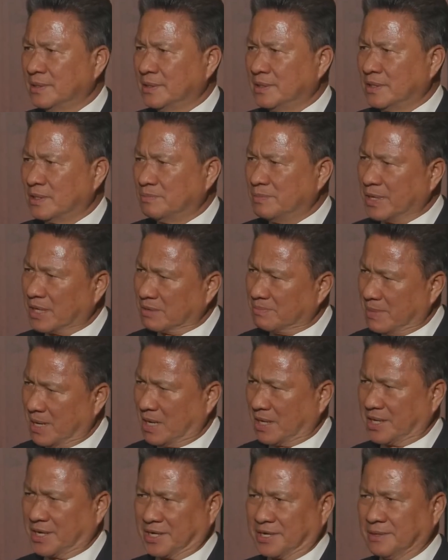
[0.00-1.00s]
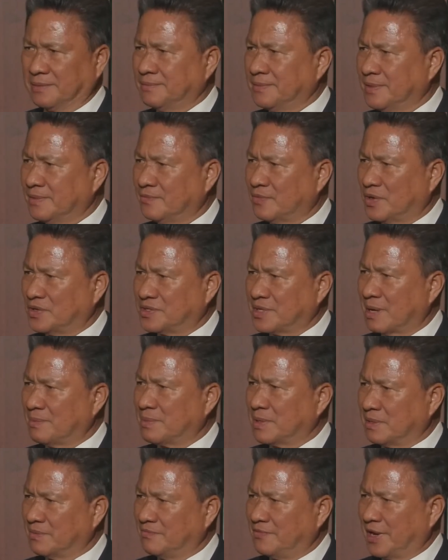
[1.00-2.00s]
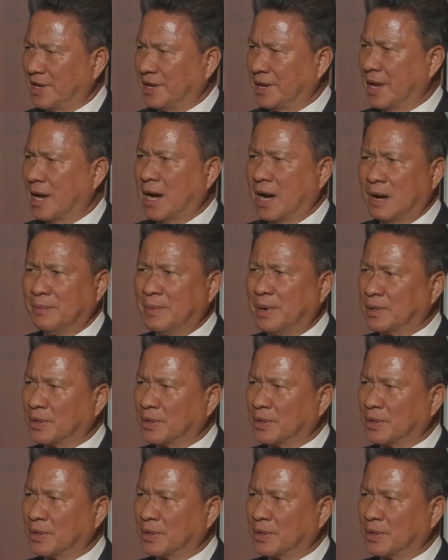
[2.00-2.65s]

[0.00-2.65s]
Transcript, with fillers: you know, bigger market, for example, in Vietnam,